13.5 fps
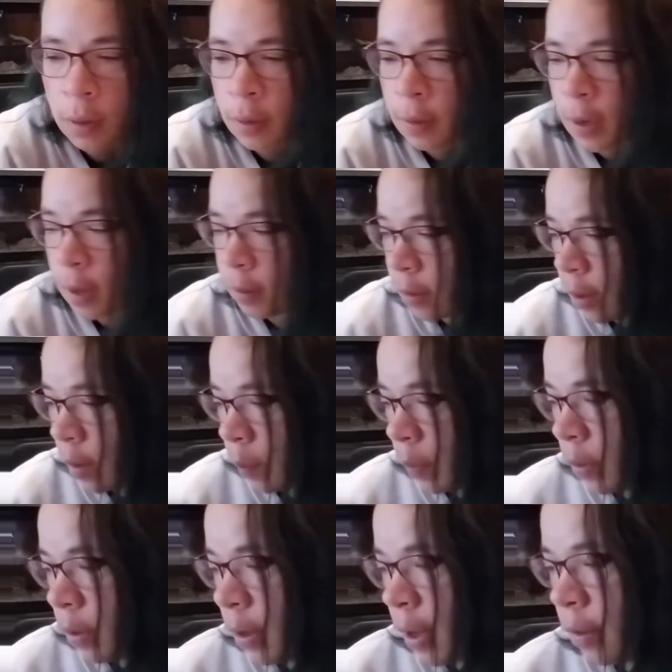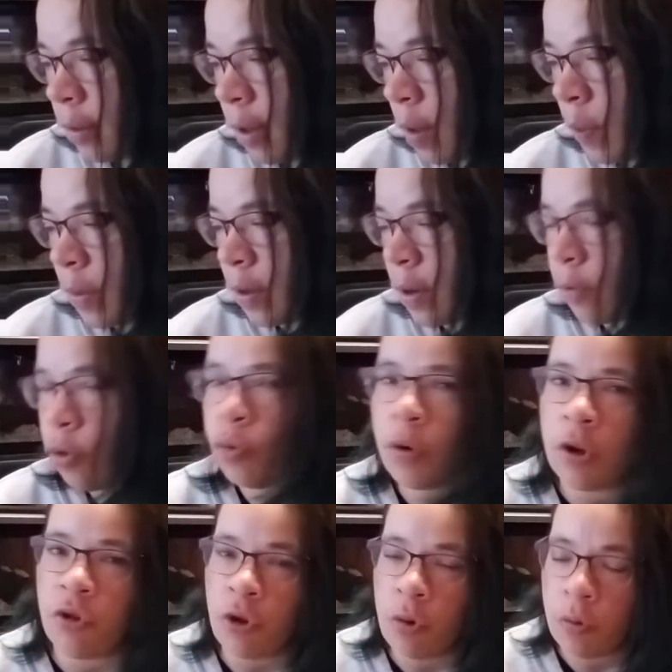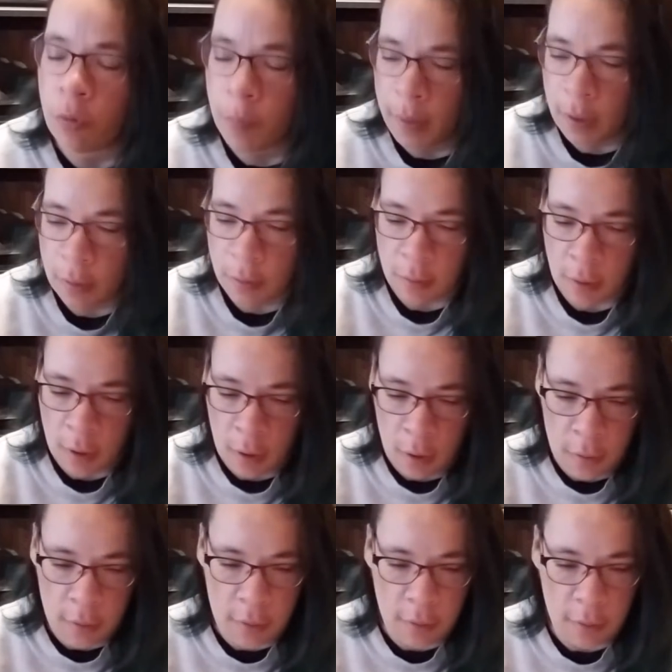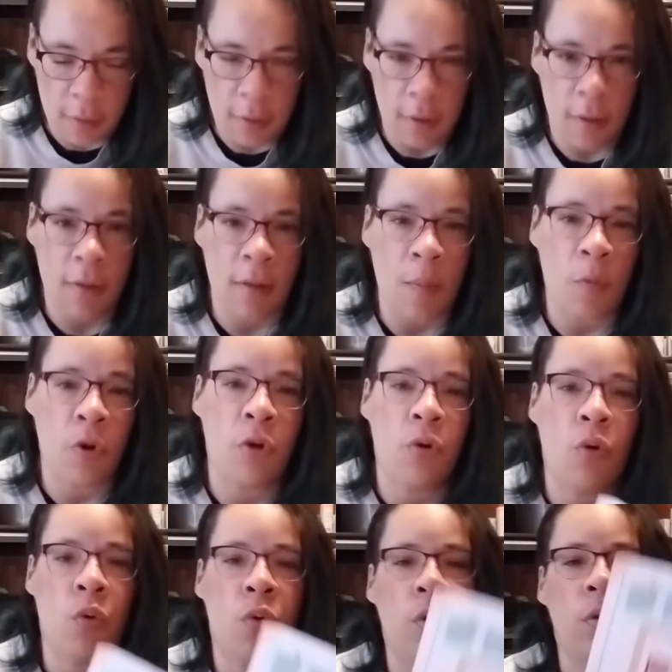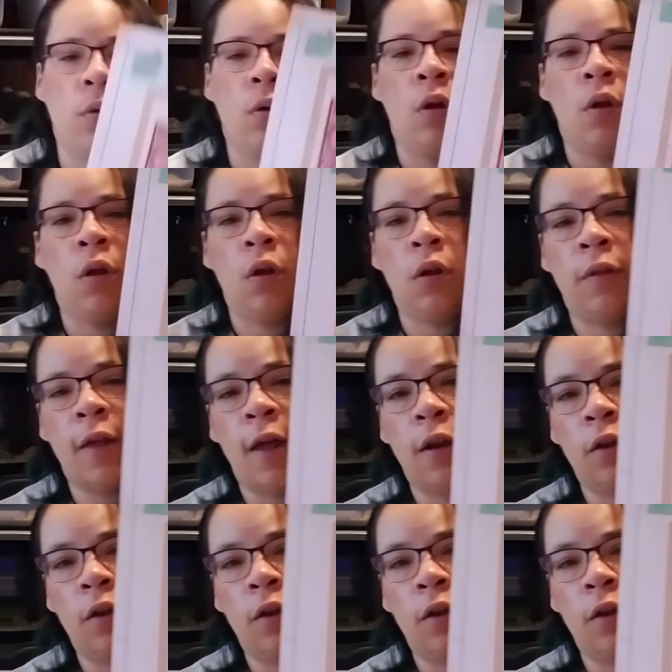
Next up is another Doreen Jones piece. This is the Summer Unicorn that